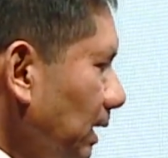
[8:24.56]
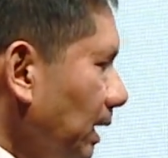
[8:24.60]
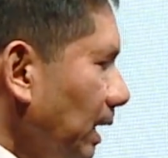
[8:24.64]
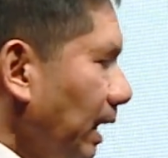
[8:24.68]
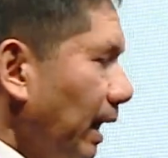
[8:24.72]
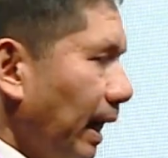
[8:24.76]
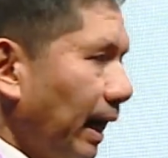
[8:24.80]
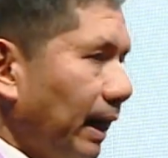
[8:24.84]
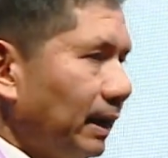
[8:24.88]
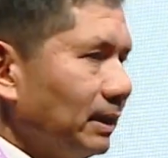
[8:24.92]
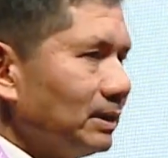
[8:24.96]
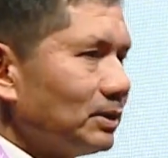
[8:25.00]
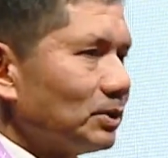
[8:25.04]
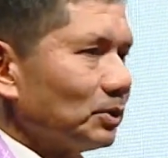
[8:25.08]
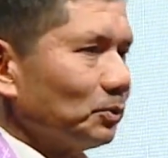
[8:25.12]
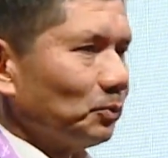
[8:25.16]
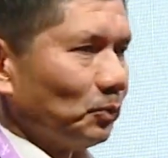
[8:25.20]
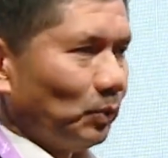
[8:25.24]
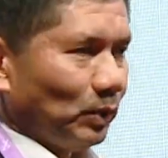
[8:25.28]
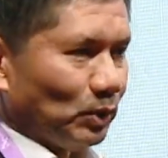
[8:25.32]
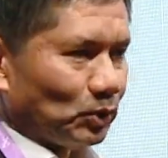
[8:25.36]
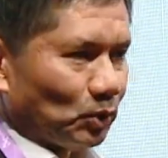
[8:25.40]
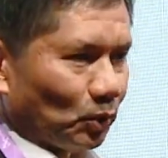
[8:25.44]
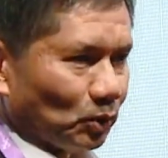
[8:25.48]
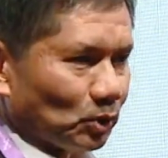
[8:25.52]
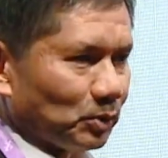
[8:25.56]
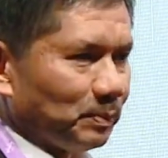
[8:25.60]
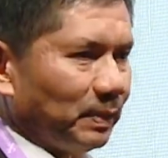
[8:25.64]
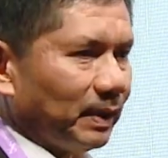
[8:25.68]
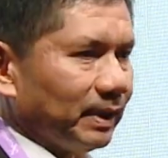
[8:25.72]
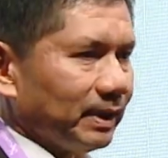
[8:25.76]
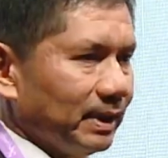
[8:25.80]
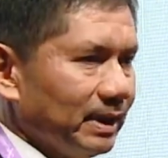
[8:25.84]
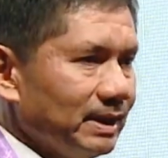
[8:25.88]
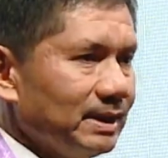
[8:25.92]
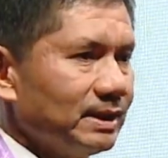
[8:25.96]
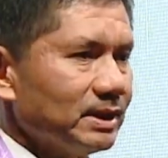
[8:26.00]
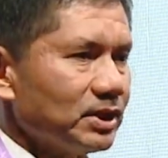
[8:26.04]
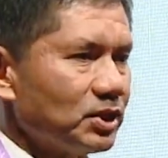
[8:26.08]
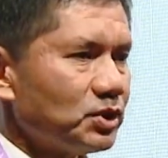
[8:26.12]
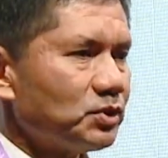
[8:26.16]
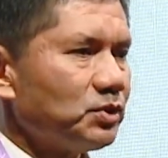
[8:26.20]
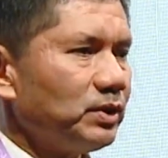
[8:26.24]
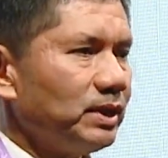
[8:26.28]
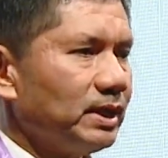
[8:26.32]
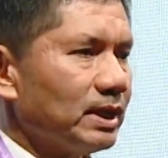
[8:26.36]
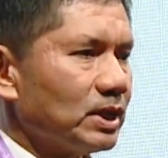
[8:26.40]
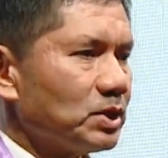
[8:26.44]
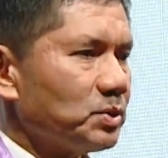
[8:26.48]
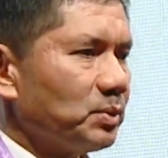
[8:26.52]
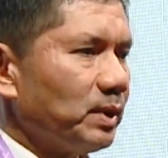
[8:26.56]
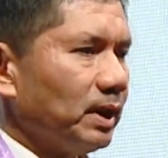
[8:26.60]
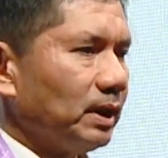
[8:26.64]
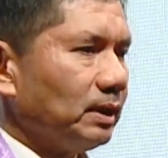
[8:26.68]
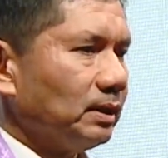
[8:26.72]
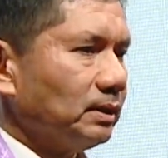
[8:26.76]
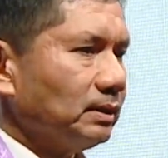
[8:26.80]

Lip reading: And we talked about industry as well.